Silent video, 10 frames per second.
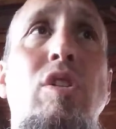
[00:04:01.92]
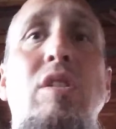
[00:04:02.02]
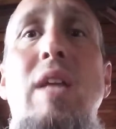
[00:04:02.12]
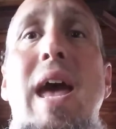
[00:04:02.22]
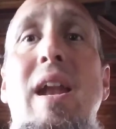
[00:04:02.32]

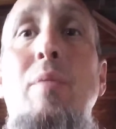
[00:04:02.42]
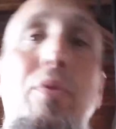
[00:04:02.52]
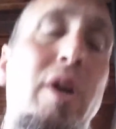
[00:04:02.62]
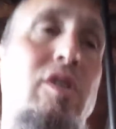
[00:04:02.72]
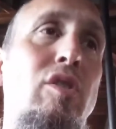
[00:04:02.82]
just adding
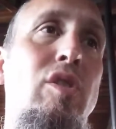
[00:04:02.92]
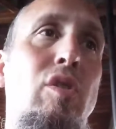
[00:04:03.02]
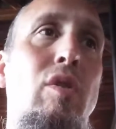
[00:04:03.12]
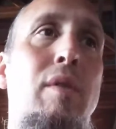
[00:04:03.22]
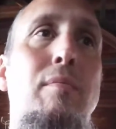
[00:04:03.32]
pressure
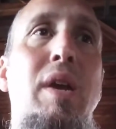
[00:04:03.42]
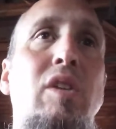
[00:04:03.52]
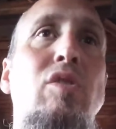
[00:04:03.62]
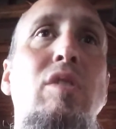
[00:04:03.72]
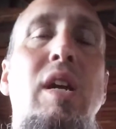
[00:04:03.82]
to it
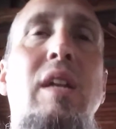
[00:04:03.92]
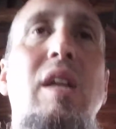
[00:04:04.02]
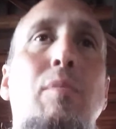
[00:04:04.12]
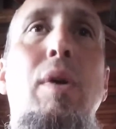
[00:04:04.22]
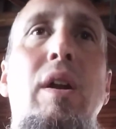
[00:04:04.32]
makes your
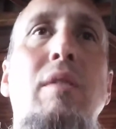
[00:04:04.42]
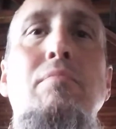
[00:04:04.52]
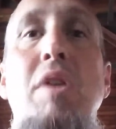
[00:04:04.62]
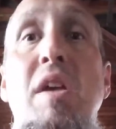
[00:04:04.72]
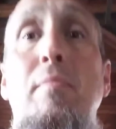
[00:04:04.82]
technique better,
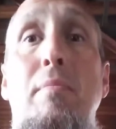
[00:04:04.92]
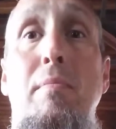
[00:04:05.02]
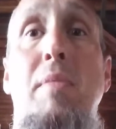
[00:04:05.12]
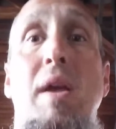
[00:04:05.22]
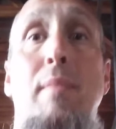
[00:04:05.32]

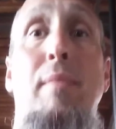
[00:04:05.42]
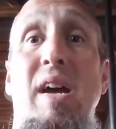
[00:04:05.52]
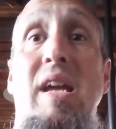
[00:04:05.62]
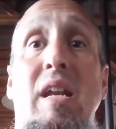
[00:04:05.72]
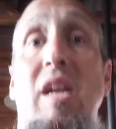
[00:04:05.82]
it
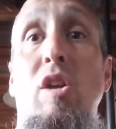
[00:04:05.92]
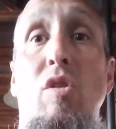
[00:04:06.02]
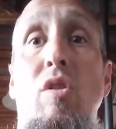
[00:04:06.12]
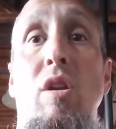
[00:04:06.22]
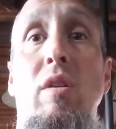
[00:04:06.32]
might, it
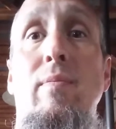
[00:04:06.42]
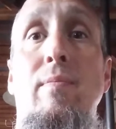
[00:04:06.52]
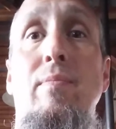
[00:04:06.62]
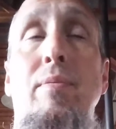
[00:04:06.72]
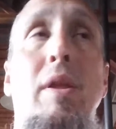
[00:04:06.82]
could.
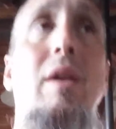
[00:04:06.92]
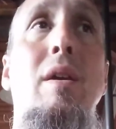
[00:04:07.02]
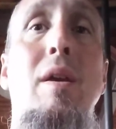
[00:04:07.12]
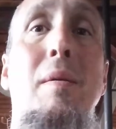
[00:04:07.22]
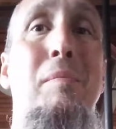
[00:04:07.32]

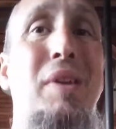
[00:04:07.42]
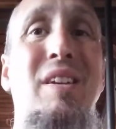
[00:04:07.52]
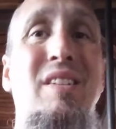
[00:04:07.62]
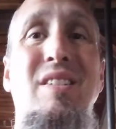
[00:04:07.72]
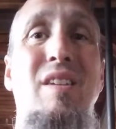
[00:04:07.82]
But
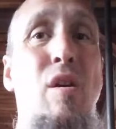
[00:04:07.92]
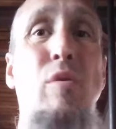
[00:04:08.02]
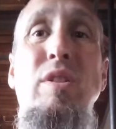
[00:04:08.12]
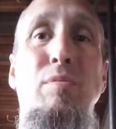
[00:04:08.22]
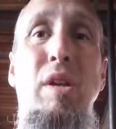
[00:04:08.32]
it doesn't
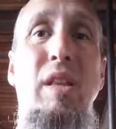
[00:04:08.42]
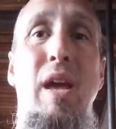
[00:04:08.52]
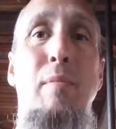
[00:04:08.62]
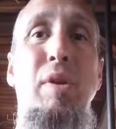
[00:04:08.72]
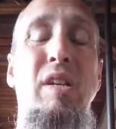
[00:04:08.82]
always mean
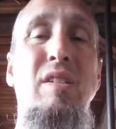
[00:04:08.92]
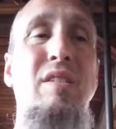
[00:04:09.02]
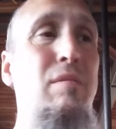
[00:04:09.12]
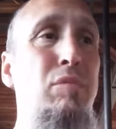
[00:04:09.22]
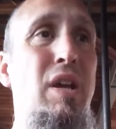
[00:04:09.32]
that, because
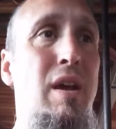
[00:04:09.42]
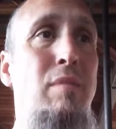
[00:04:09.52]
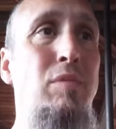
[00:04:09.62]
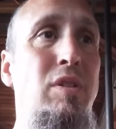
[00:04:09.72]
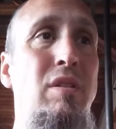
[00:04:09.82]

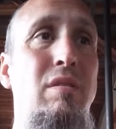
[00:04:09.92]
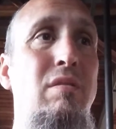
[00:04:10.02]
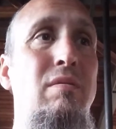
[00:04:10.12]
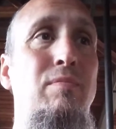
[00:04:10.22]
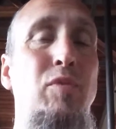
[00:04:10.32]
sometimes
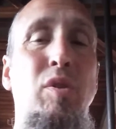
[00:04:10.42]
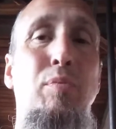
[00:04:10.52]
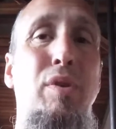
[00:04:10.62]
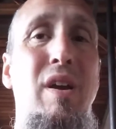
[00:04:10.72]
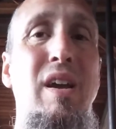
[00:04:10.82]

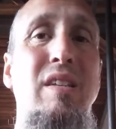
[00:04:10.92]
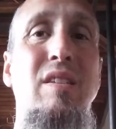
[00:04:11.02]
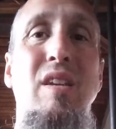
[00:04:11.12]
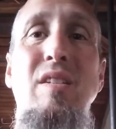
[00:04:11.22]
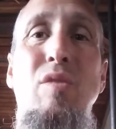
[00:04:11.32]

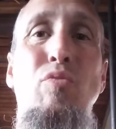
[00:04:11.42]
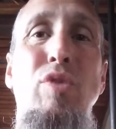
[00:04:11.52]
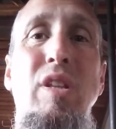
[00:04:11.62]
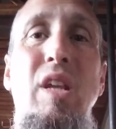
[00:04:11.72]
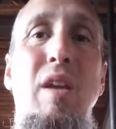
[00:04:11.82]
surprise is a
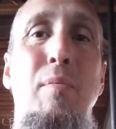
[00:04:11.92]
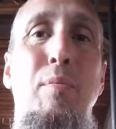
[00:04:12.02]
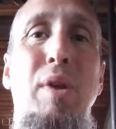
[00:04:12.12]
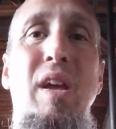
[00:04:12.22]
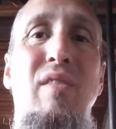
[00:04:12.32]
really
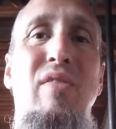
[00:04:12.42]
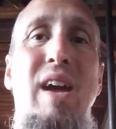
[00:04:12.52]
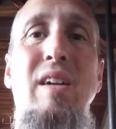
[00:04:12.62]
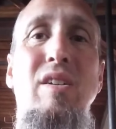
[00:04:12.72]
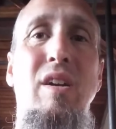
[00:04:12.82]
big
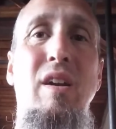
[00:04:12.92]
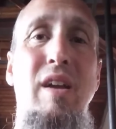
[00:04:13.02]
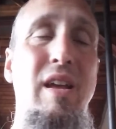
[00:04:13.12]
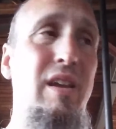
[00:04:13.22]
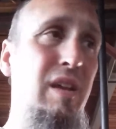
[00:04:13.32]
factor
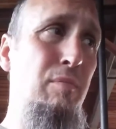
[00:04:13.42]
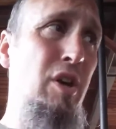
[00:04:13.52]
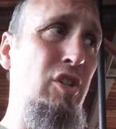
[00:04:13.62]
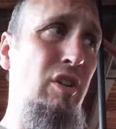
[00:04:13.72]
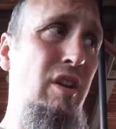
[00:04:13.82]
in
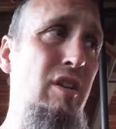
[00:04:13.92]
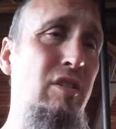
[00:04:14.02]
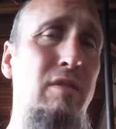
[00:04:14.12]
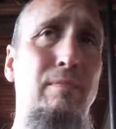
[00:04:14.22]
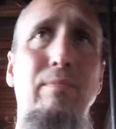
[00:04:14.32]
martial
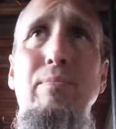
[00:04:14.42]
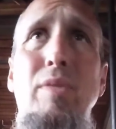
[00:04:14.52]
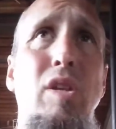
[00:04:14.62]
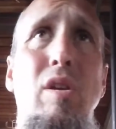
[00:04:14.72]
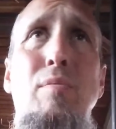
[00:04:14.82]
arts.
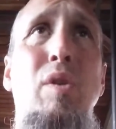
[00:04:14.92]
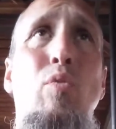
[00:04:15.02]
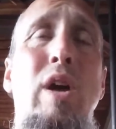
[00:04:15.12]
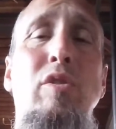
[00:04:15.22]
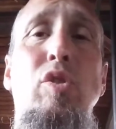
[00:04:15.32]
You can be
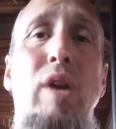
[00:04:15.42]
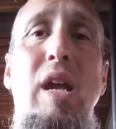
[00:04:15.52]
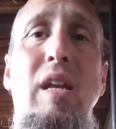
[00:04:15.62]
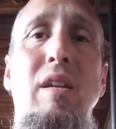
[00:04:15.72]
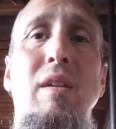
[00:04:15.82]
well
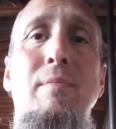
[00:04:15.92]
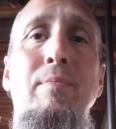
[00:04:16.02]
trained,